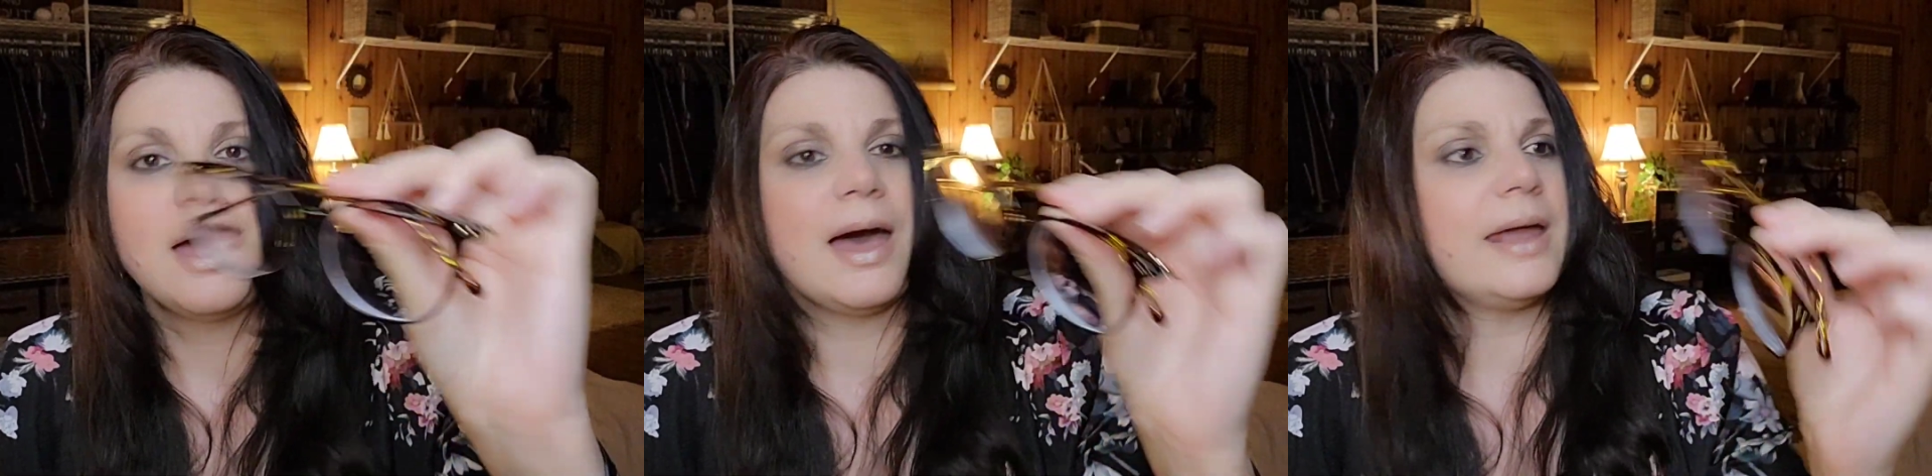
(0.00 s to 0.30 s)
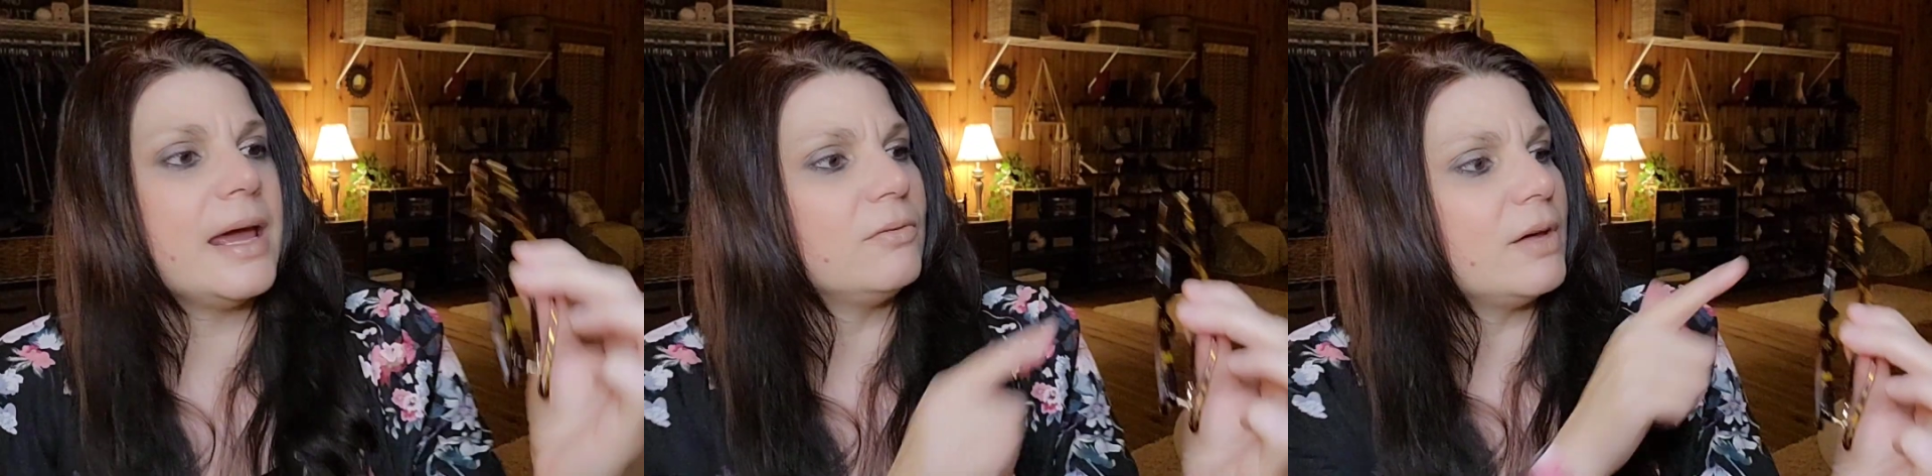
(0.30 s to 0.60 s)

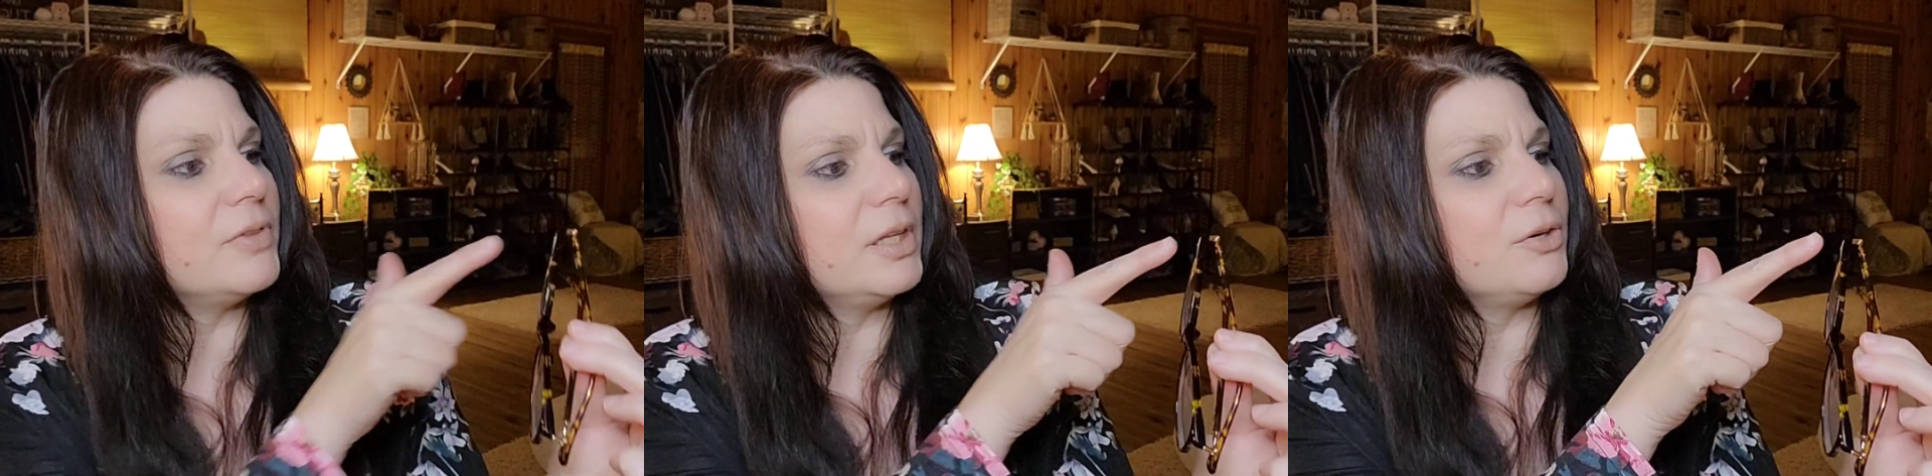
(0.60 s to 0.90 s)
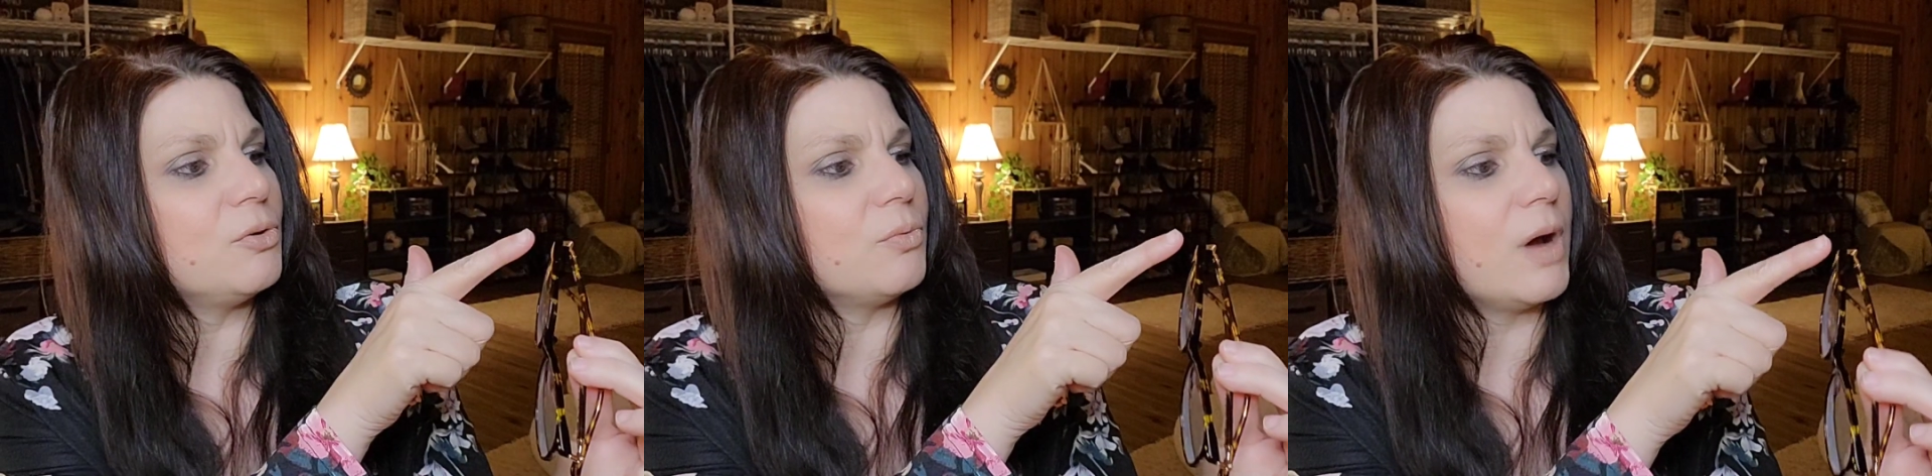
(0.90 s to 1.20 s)
And I love the
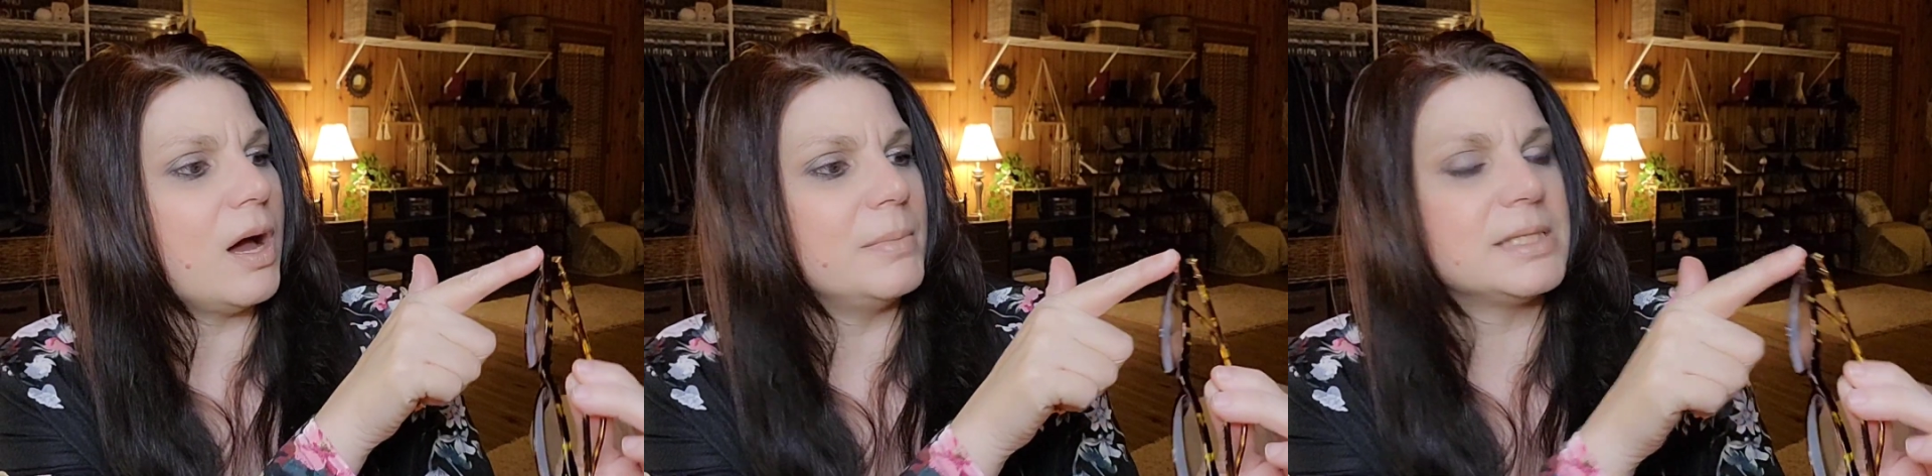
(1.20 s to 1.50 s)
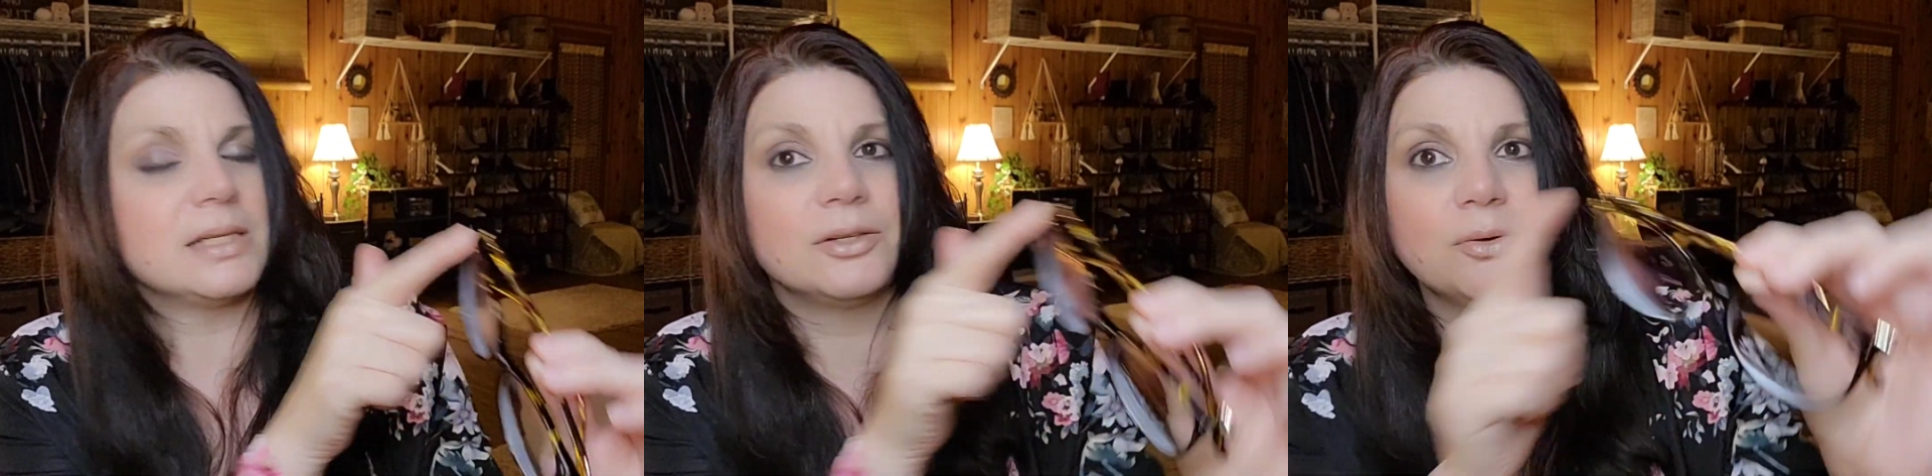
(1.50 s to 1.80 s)
little
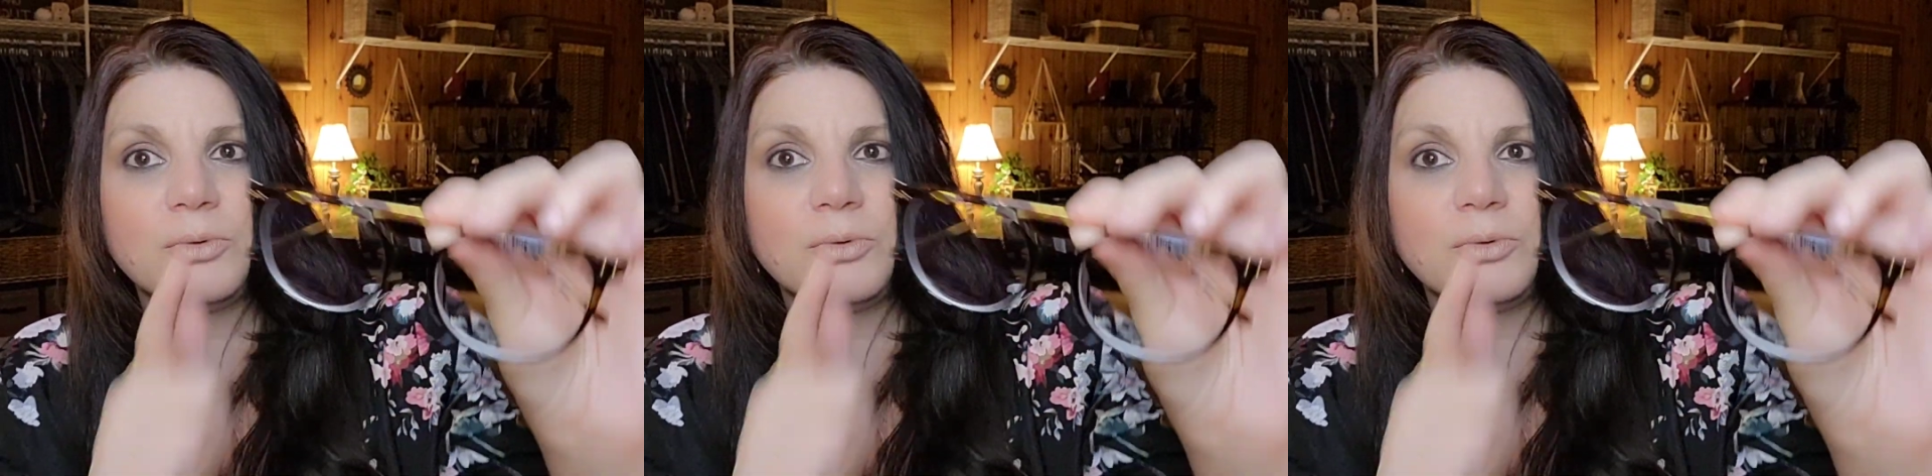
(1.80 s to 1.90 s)
grommets, the little